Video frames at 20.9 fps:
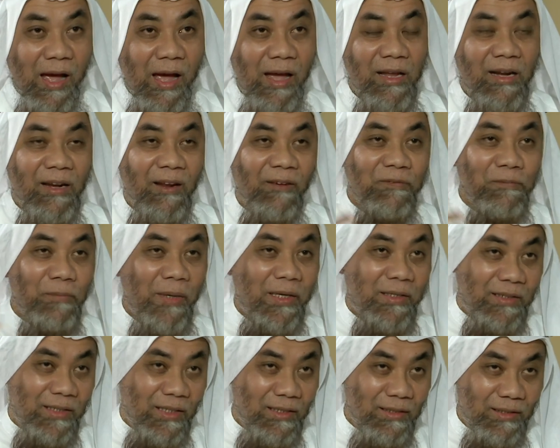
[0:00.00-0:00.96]
I left my
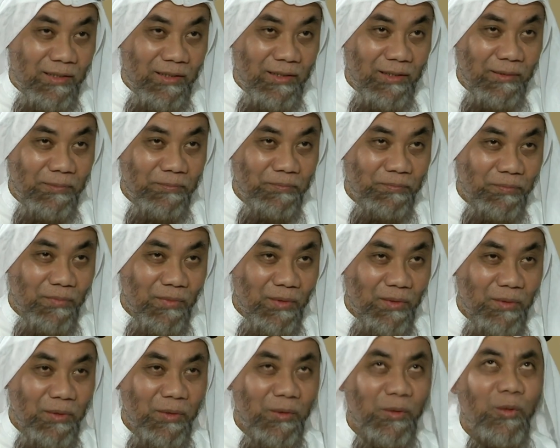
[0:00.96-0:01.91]
country
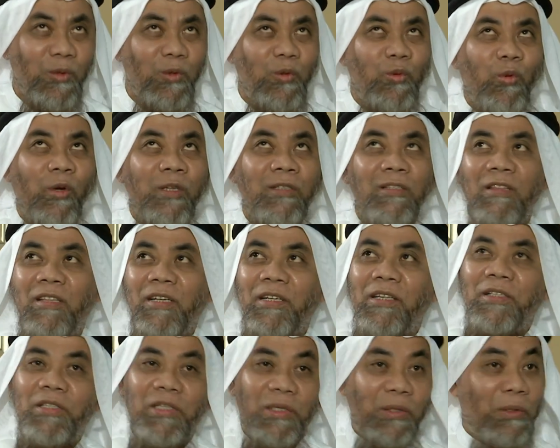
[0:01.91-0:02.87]
23 years